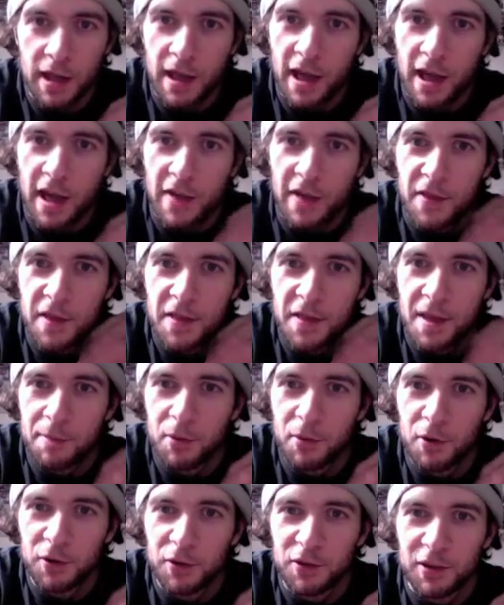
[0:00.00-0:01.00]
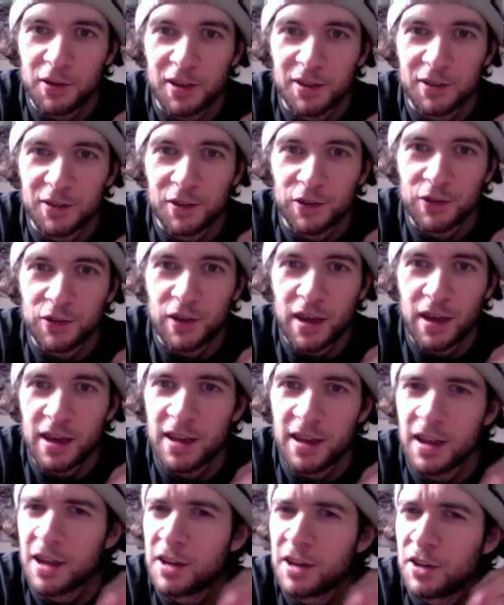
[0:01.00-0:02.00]
And then that person gets to
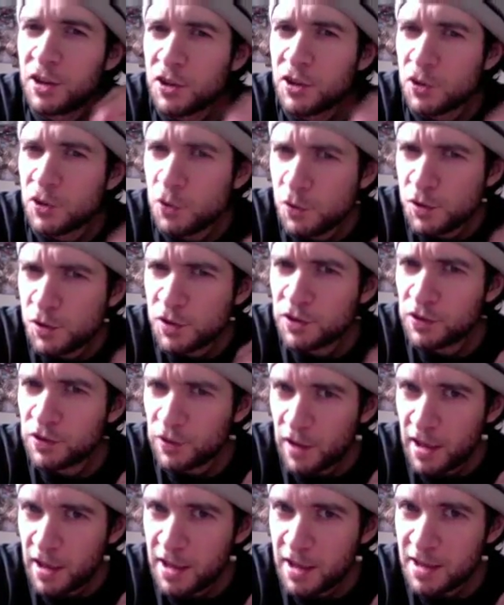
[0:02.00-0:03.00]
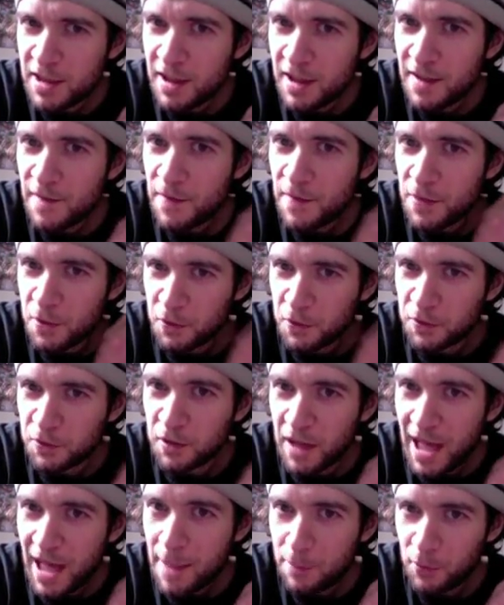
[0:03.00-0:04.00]
say, "Did you just say there's
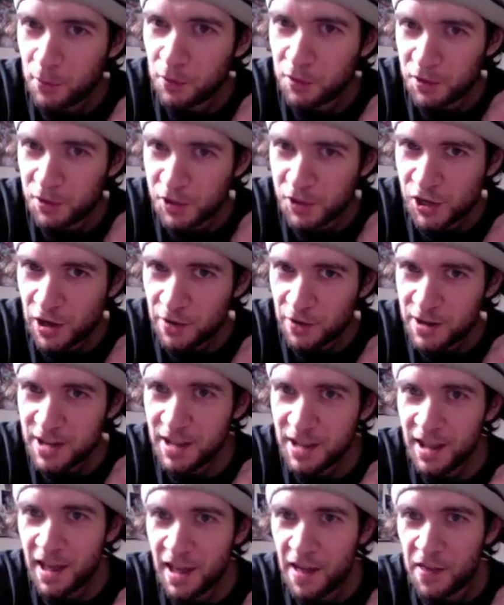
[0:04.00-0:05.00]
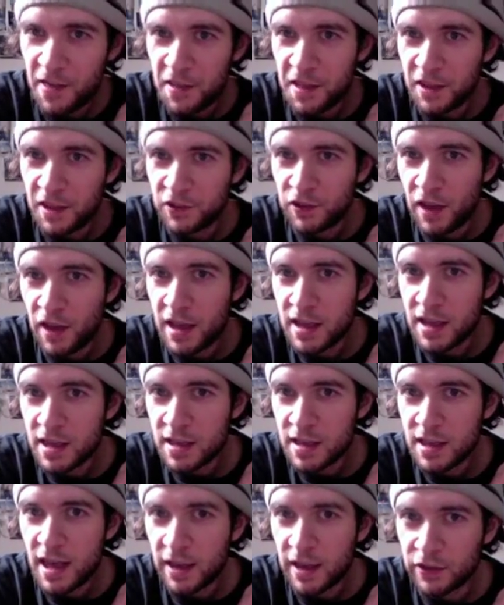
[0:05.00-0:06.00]
an apple in the cherry?" And then they
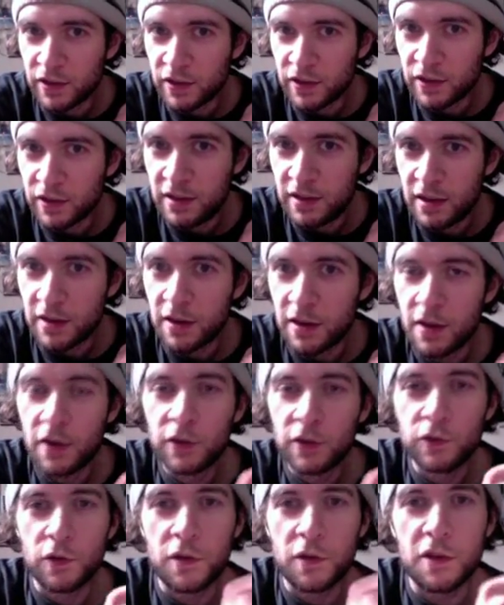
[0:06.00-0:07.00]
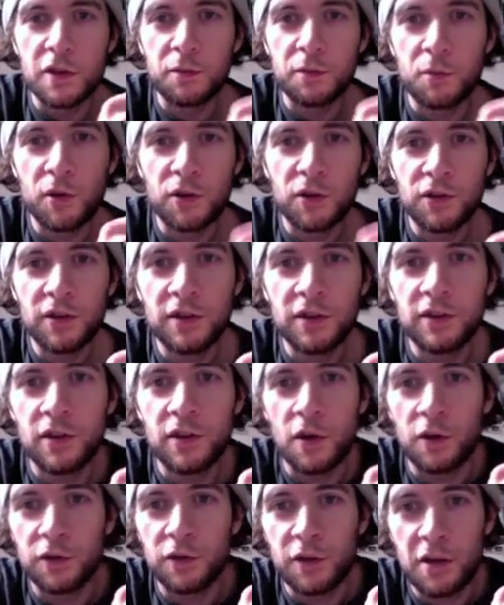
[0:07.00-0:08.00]
say, "Yes, I did." So then this person
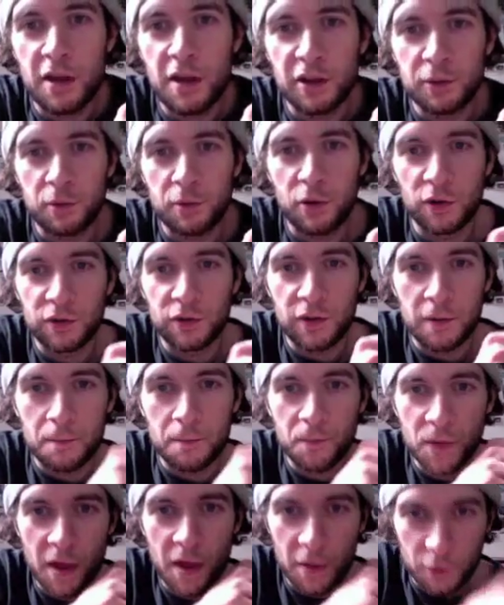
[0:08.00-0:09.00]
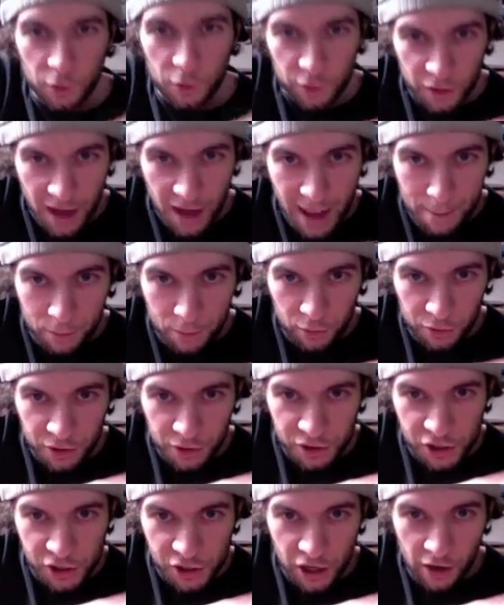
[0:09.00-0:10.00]
tells the next person, "There's an apple
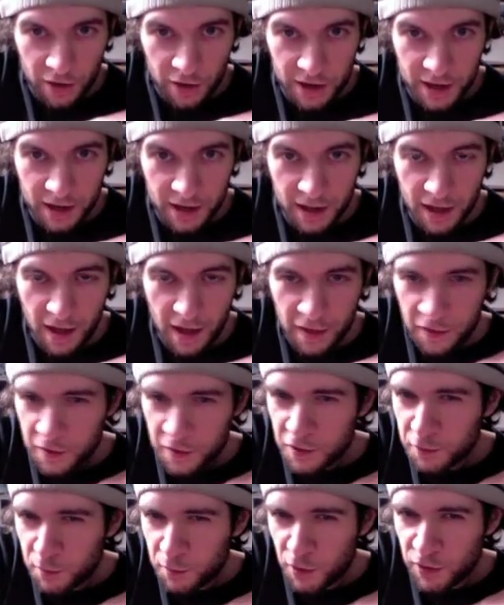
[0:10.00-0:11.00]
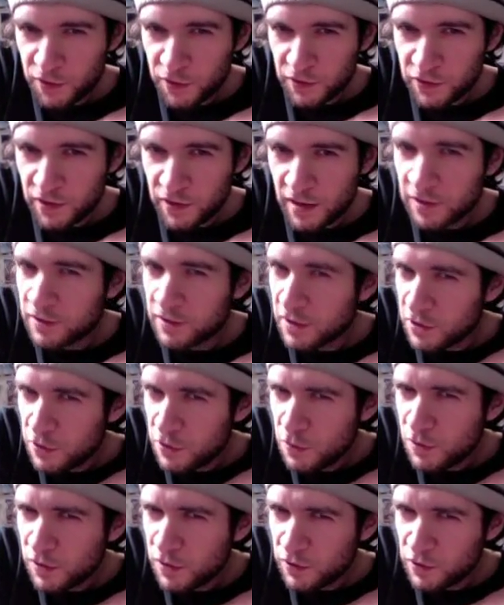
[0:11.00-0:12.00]
and a cherry." And then this person says, "Did
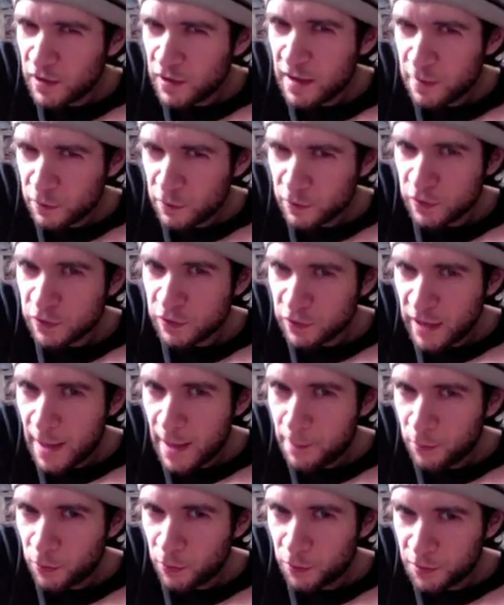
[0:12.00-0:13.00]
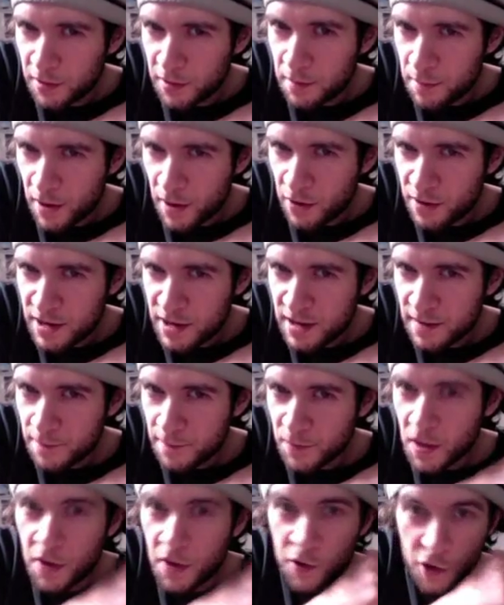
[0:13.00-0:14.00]
you just say there's a Snapple and the berry?"
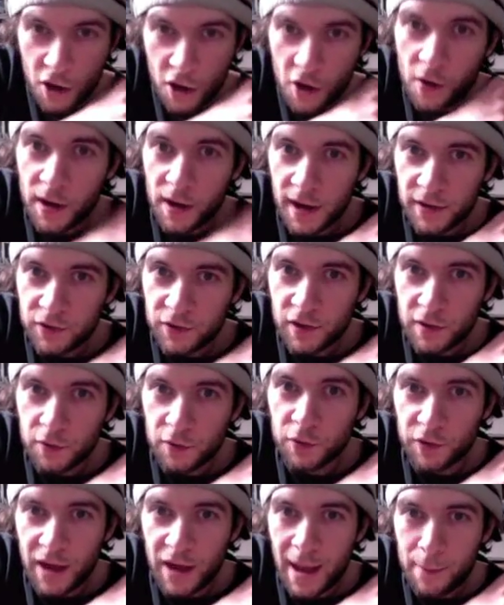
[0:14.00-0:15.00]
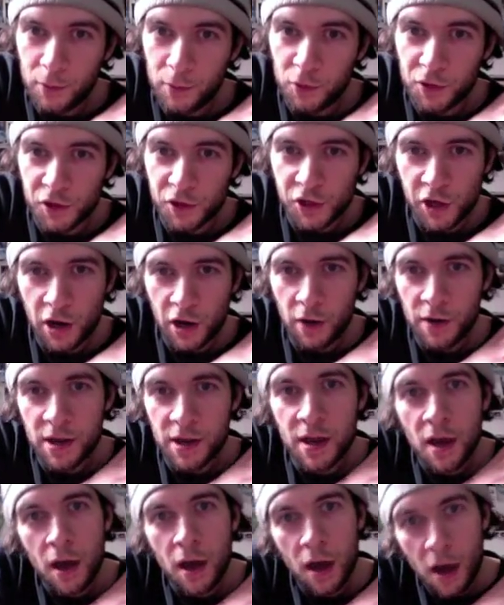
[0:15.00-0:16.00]
"No, I said there's an apple and a
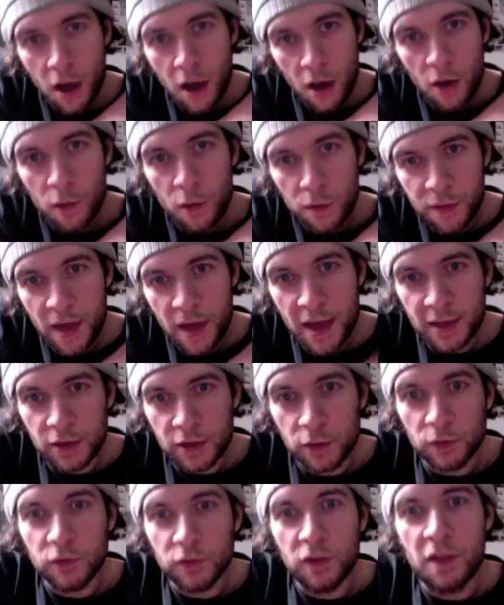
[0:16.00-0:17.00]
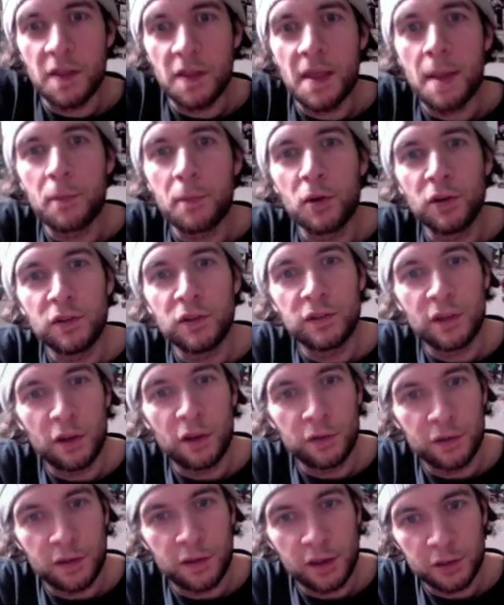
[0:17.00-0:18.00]
cherry." Oh, thank you. So then that person
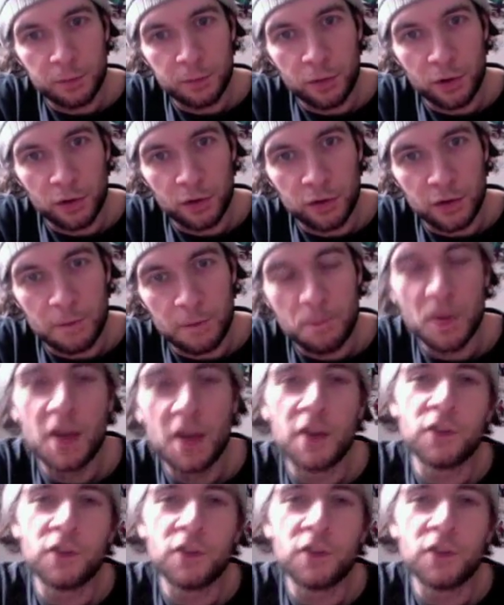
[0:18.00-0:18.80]
tells the next person.